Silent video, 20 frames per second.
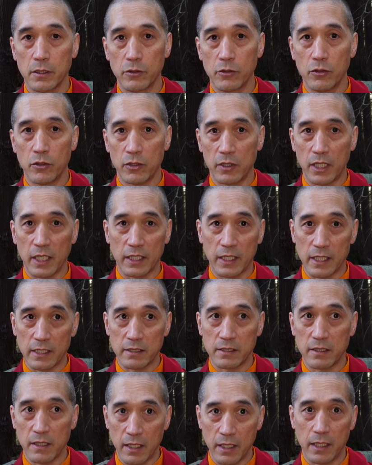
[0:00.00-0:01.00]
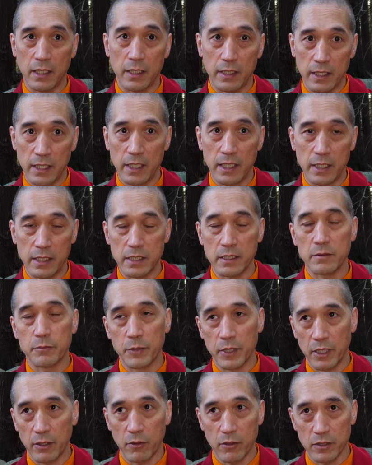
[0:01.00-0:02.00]
Not like they study in the East,
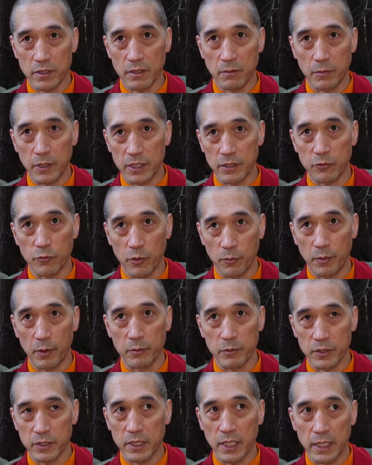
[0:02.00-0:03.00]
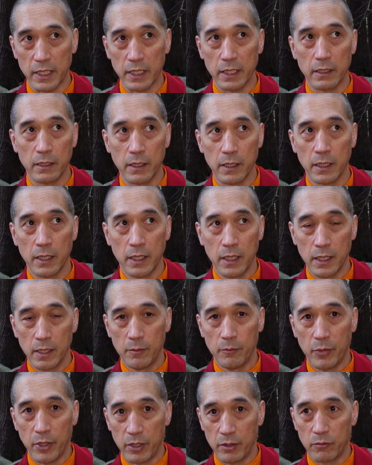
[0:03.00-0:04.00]
but there are some places where people study.
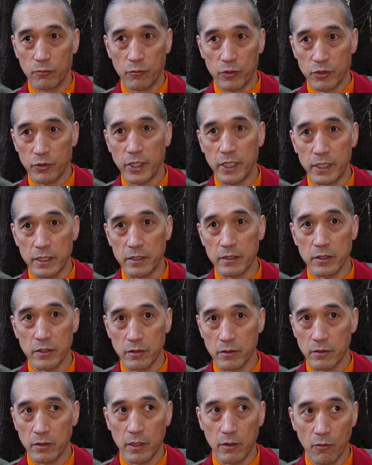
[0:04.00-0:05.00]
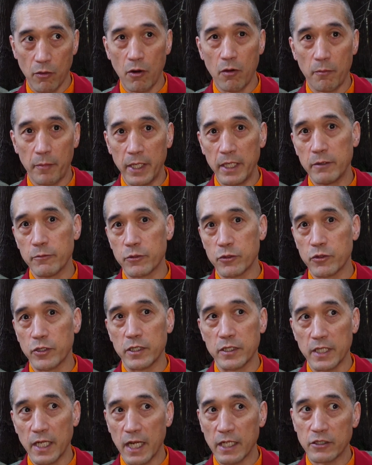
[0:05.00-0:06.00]
But retreats, there are many
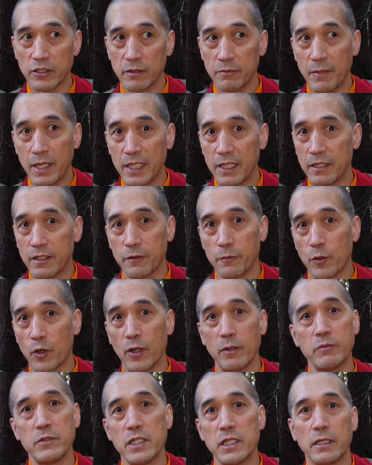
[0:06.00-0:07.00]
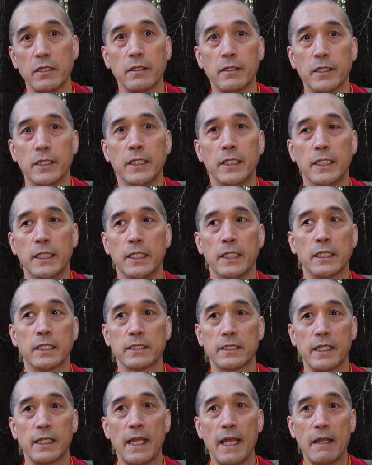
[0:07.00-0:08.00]
retreats, and actually many of them are empty. Because
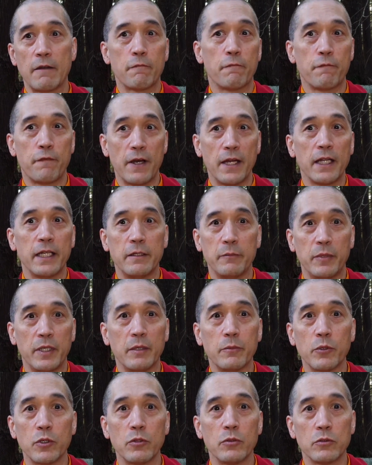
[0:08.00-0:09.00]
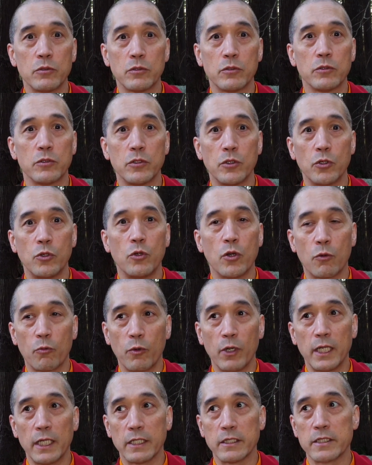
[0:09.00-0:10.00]
they can't find people who are
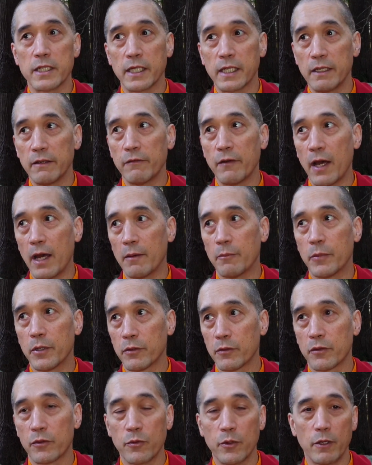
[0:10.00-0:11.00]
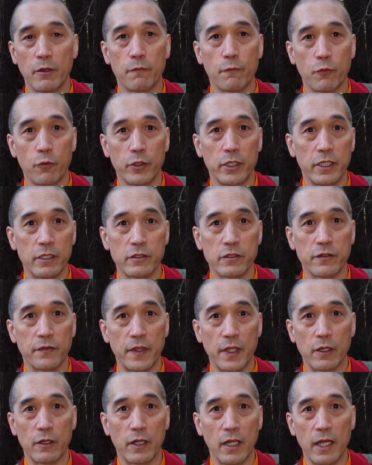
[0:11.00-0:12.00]
willing to give up 3 or 4 years of
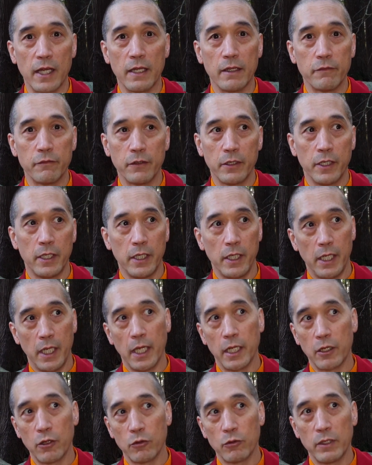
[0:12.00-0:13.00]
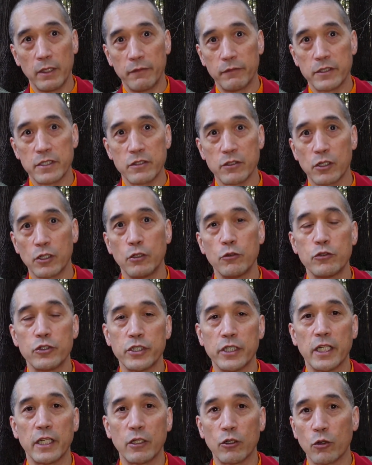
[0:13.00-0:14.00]
their life and go live in
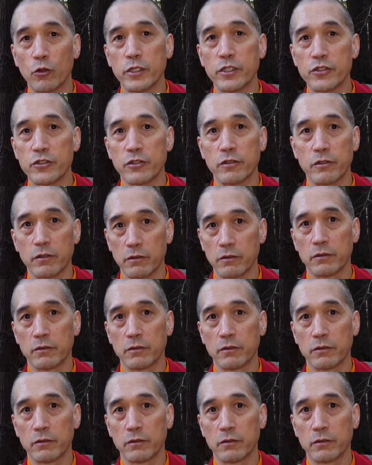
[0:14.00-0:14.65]
seclusion in cloister.